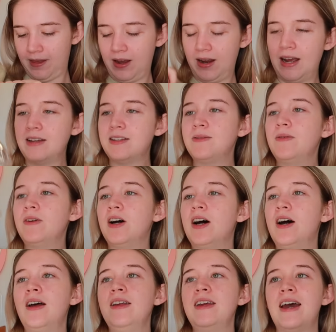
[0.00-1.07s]
Okay, so we
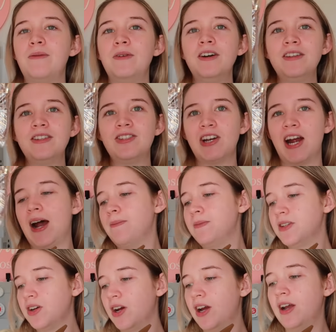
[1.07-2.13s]
got the strap.
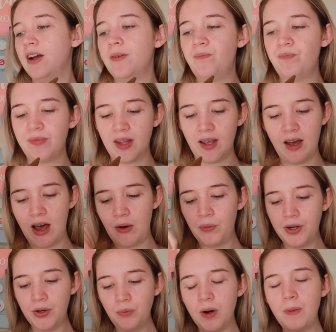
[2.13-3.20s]
So I
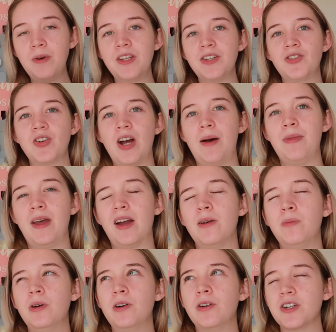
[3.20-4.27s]
wanted one with a strap that I
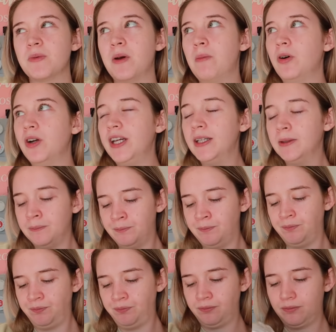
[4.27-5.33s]
could put across my body.
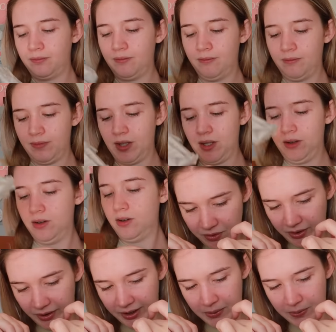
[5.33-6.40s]

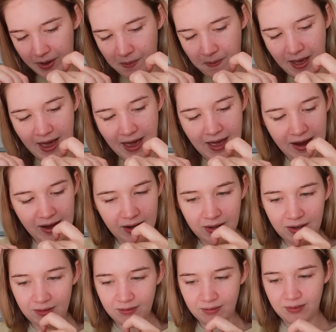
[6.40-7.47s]
Really well made
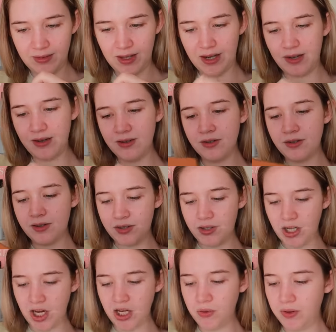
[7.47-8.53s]
and
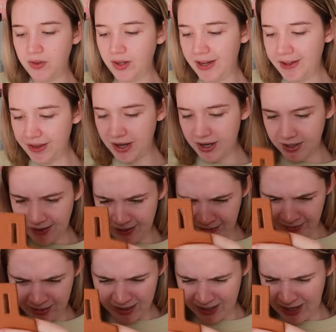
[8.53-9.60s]
genuine leather. You can
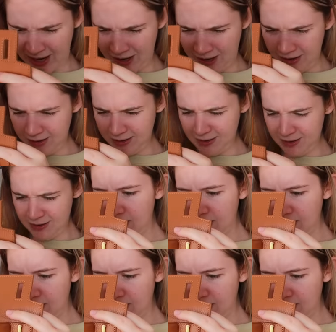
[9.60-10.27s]
definitely tell.